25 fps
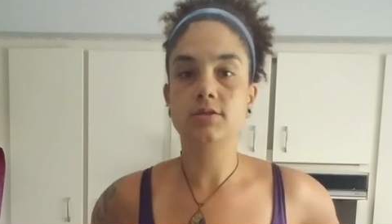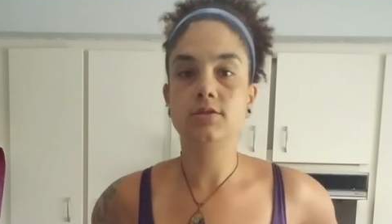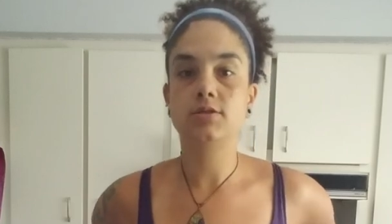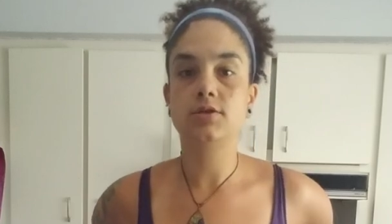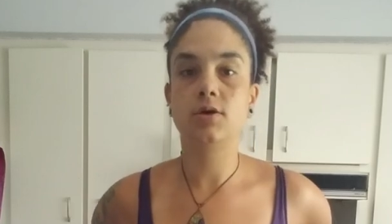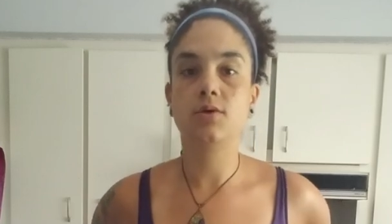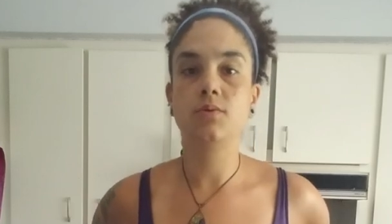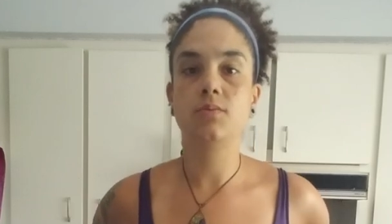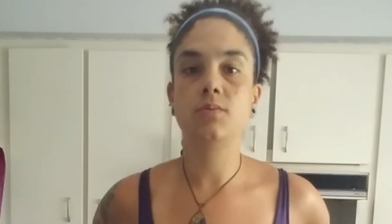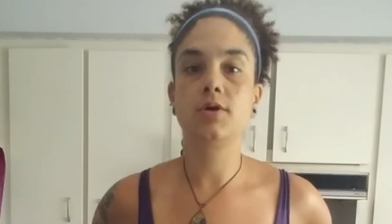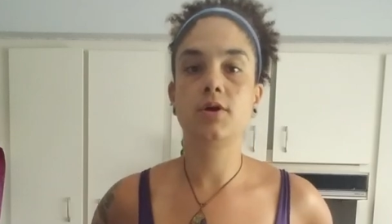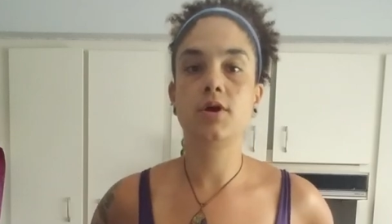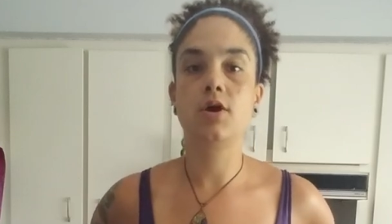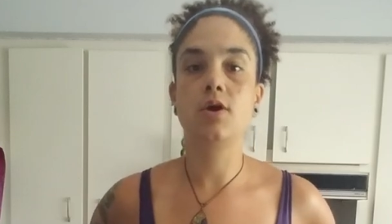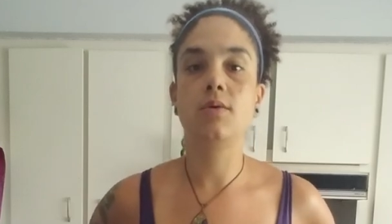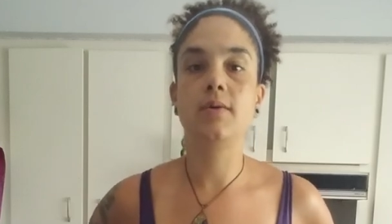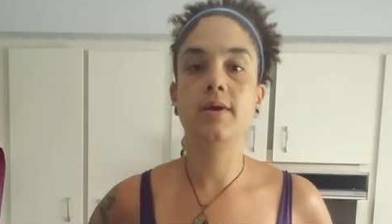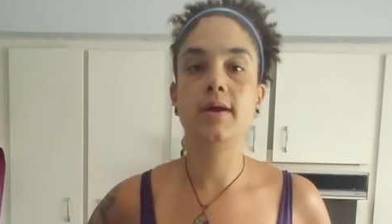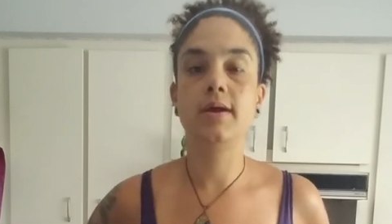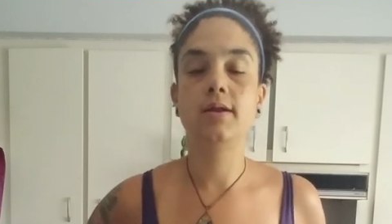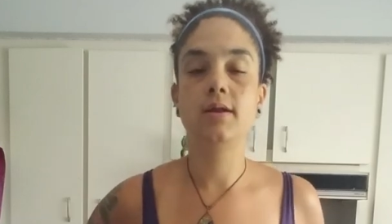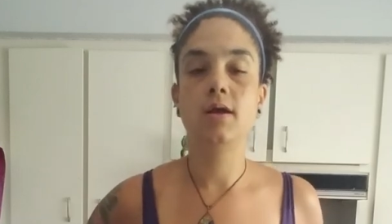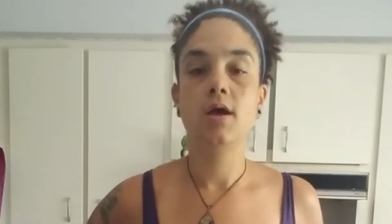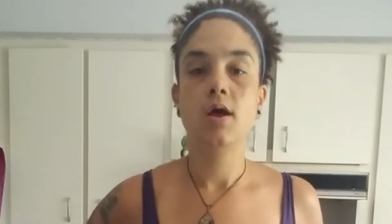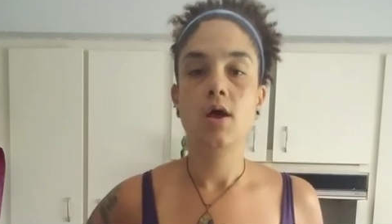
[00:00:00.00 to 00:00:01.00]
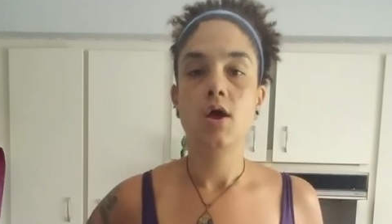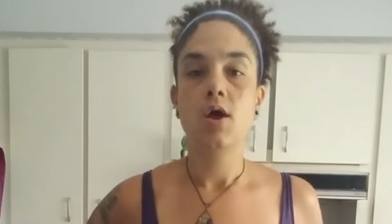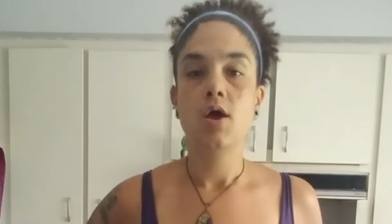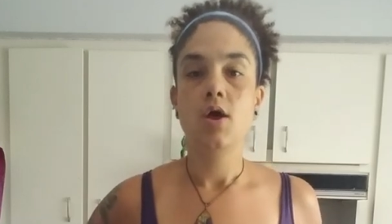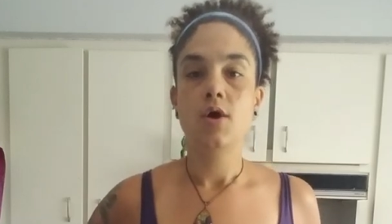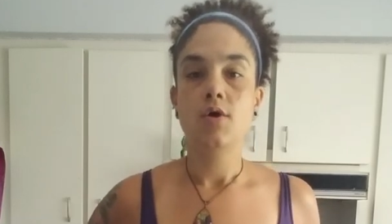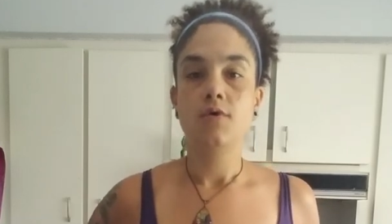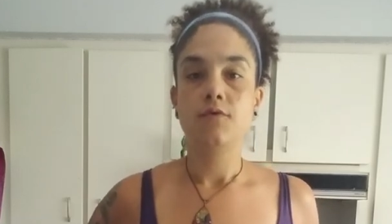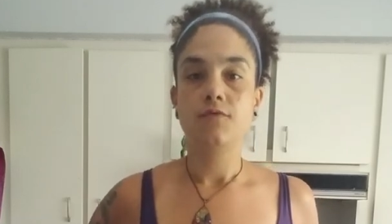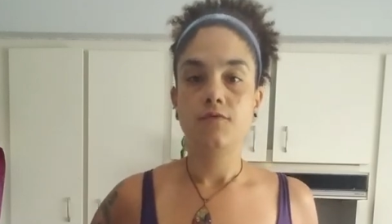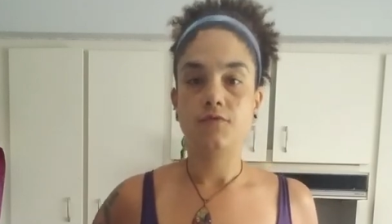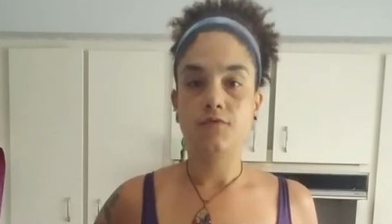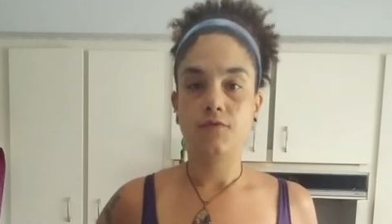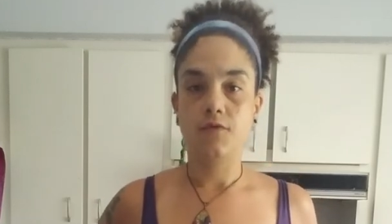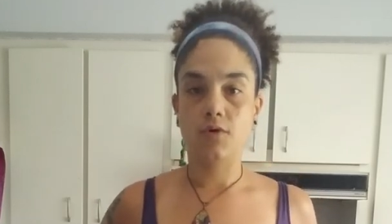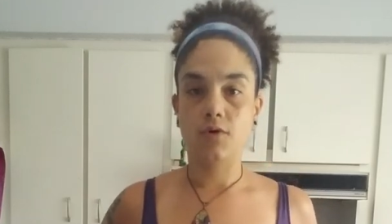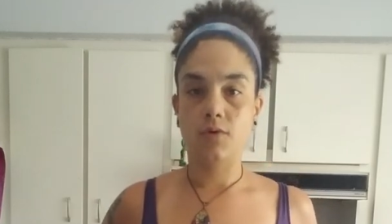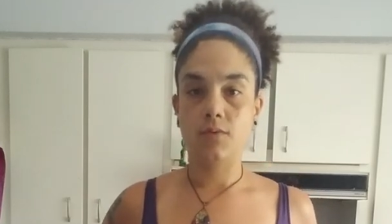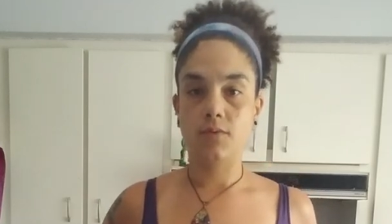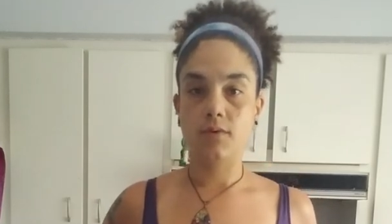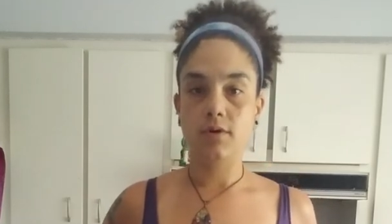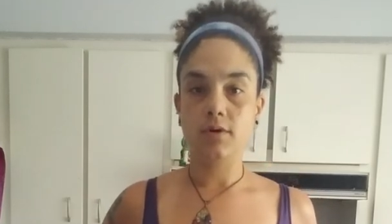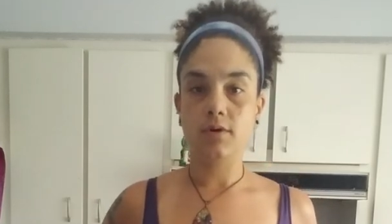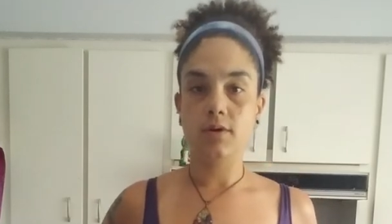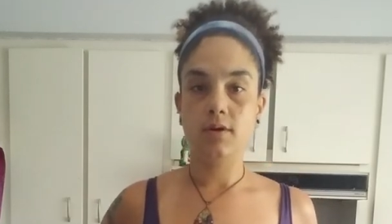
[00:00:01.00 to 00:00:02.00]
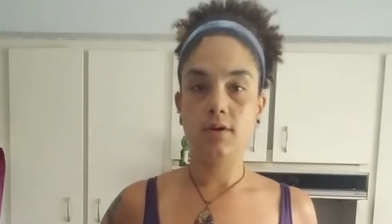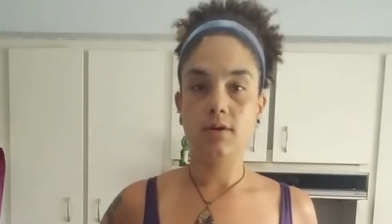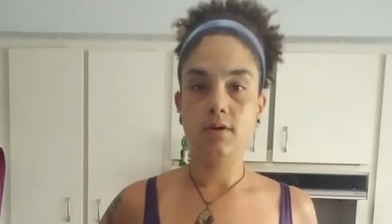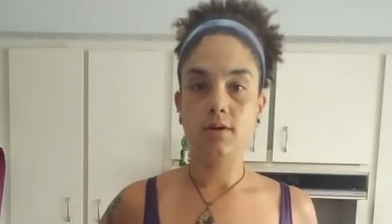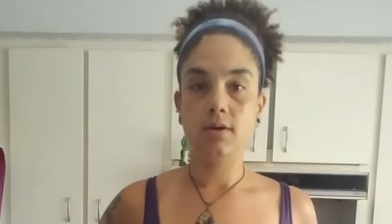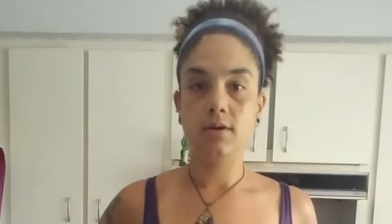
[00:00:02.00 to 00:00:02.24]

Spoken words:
So we're going forward,